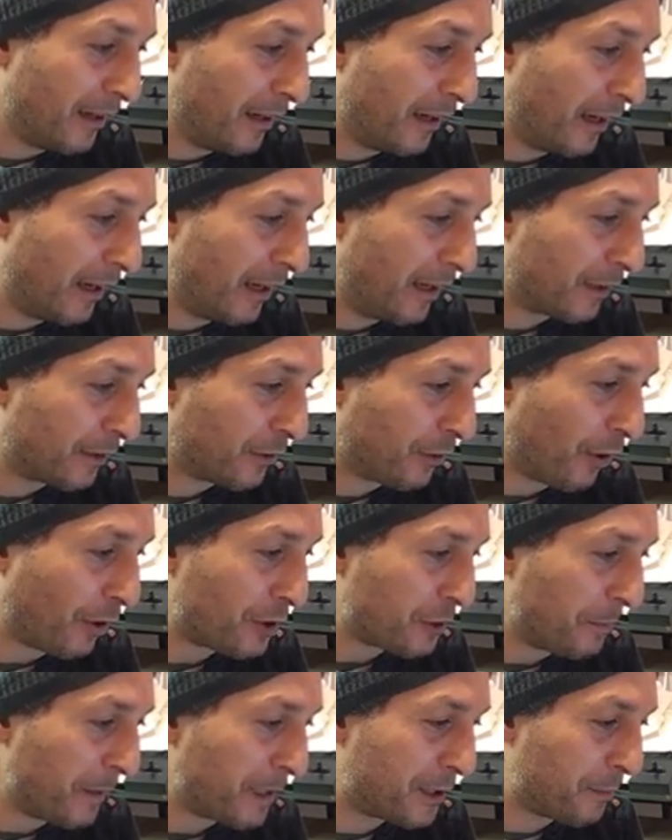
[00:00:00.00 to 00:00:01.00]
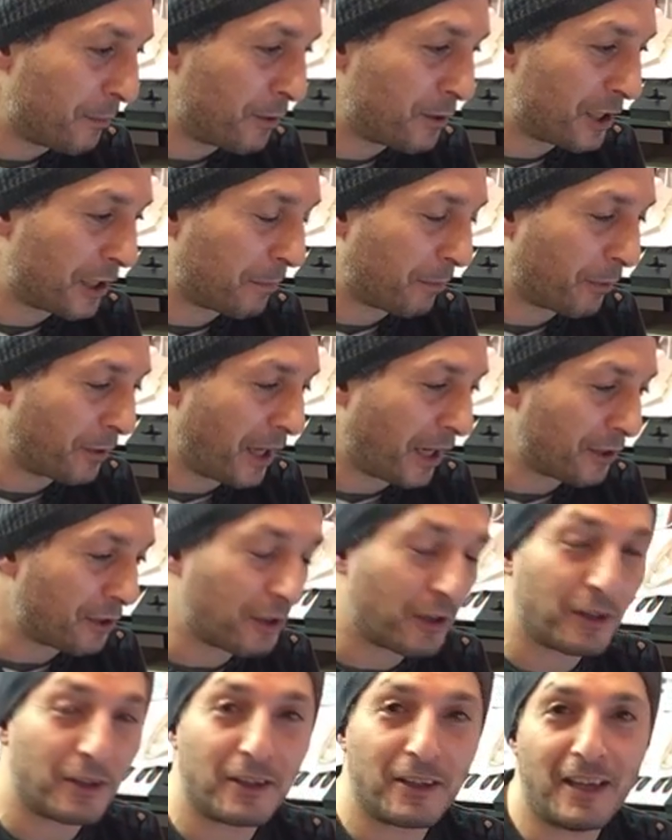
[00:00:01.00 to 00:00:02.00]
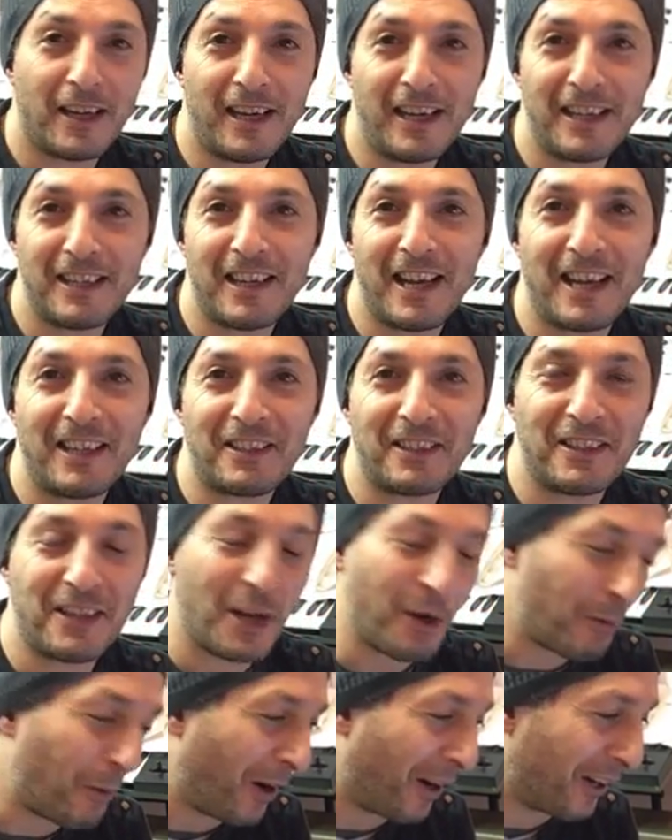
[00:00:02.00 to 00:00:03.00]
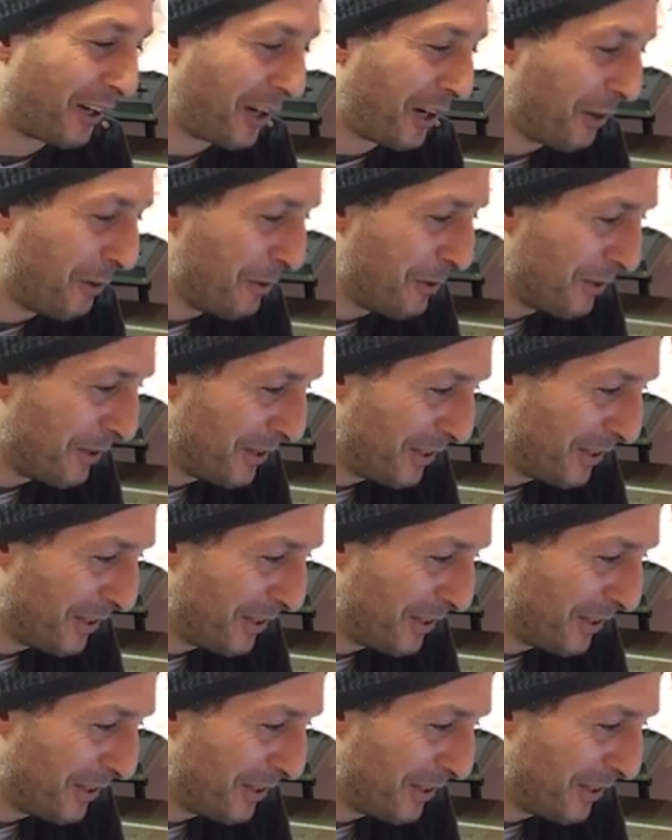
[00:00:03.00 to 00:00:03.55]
and Crossbeats Music Production. Hey Nathan, how are you?